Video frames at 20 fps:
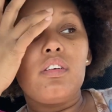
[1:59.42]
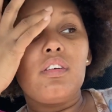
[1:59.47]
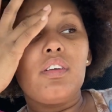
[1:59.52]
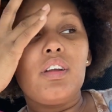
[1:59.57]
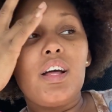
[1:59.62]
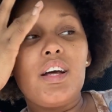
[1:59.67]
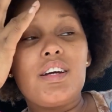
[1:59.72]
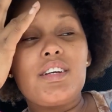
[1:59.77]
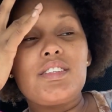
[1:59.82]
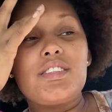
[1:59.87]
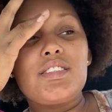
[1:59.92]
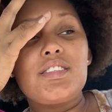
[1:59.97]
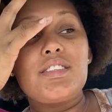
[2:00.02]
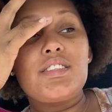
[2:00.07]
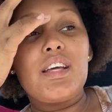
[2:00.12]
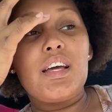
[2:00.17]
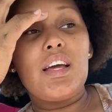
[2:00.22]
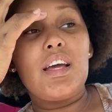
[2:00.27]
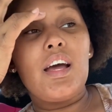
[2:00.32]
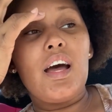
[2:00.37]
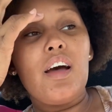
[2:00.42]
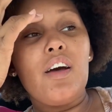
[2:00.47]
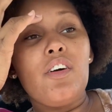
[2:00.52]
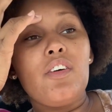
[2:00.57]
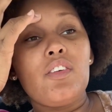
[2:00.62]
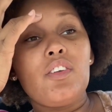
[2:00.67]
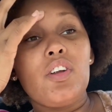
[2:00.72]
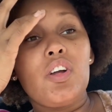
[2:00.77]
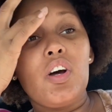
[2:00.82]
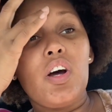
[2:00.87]
Not safe. I
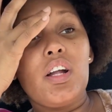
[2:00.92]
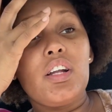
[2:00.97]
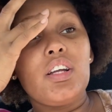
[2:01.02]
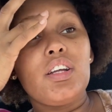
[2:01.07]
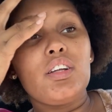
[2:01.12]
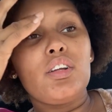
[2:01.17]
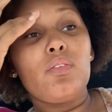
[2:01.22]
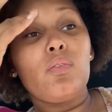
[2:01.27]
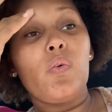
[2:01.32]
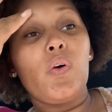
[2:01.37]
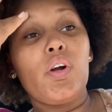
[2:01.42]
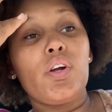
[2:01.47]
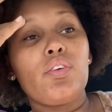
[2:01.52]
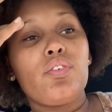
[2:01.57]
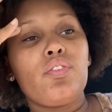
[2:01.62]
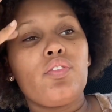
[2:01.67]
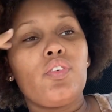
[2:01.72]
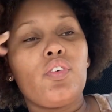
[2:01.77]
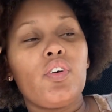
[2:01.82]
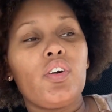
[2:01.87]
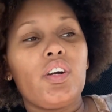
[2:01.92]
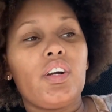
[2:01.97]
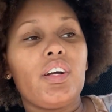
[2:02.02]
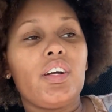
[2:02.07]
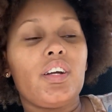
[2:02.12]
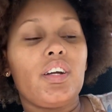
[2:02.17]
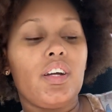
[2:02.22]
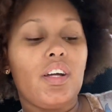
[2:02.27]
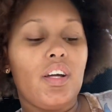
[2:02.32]
don't know. I need the word for it.